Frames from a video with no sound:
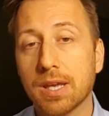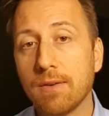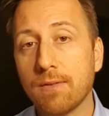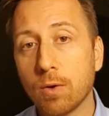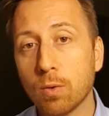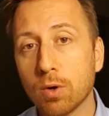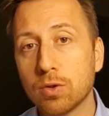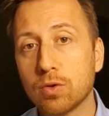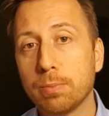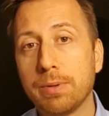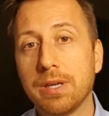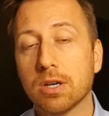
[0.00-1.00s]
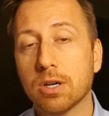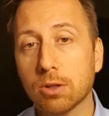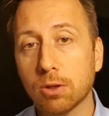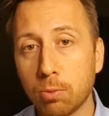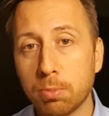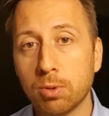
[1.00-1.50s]
if you want to be
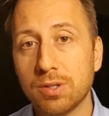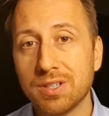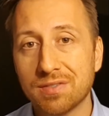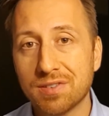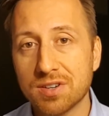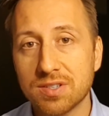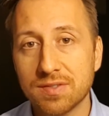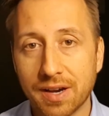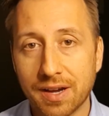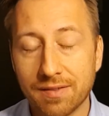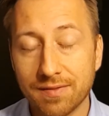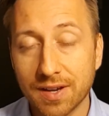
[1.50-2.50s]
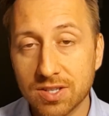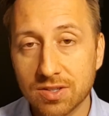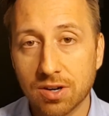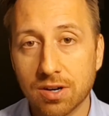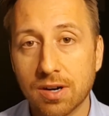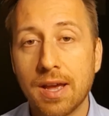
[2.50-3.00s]
globally diversified
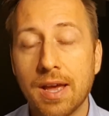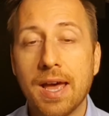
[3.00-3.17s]
investor